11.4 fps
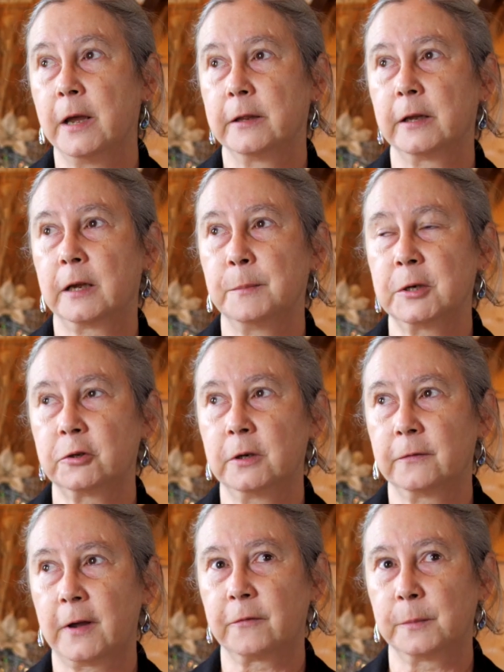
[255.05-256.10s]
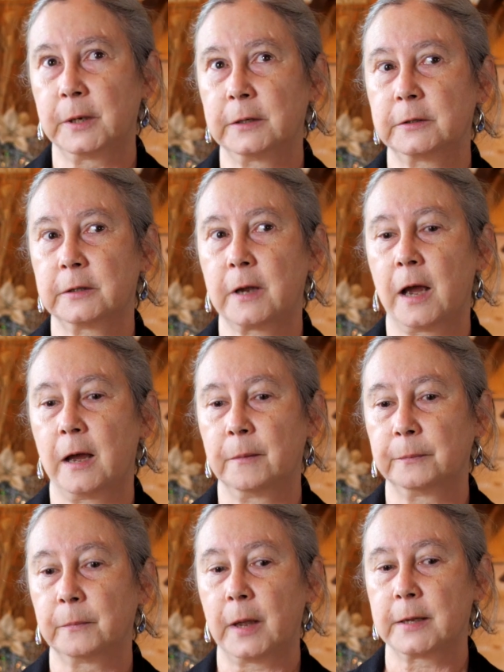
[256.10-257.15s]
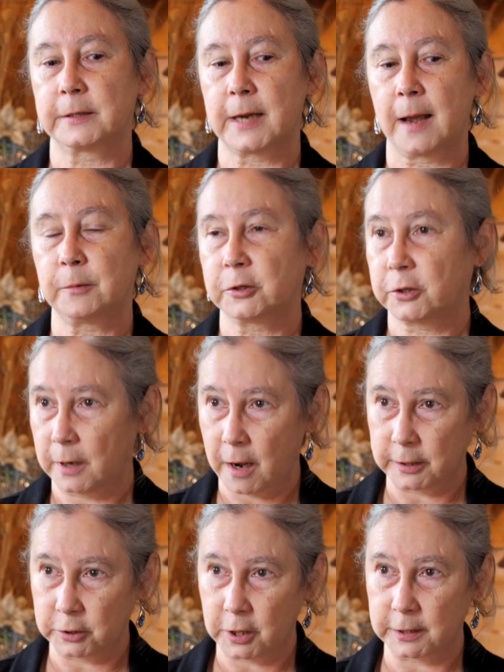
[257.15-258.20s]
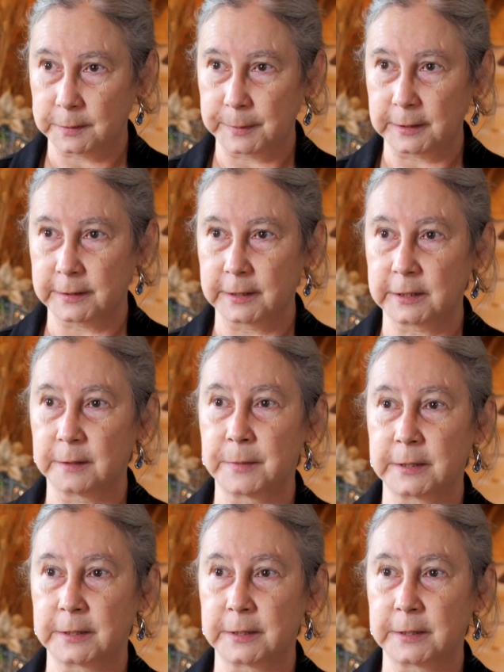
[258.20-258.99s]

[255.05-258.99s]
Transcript: The Commission of Government established the Cottage Hospital system